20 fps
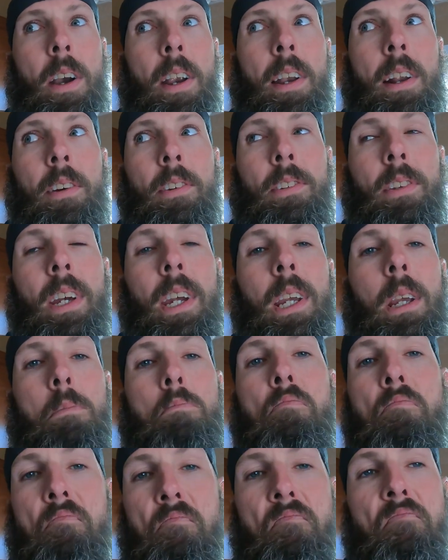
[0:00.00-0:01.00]
and I was like,
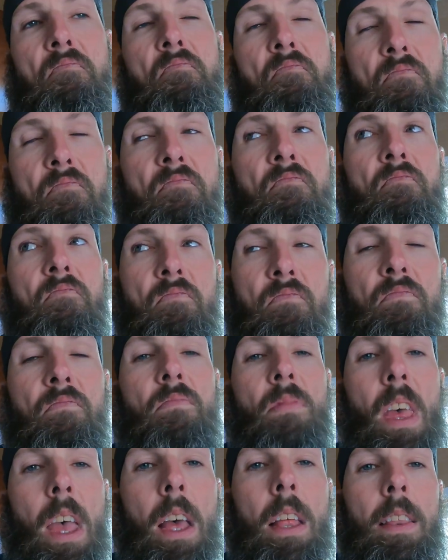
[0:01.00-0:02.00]

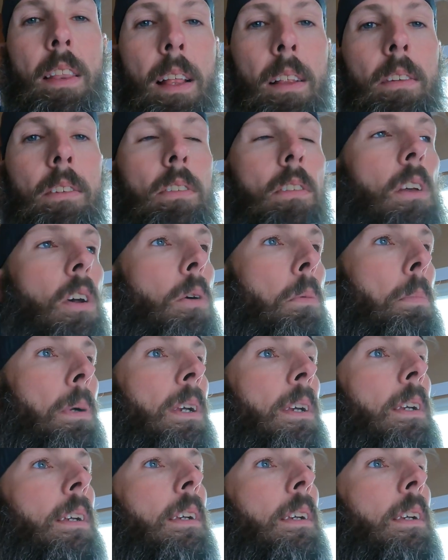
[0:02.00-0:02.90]
that looks dope.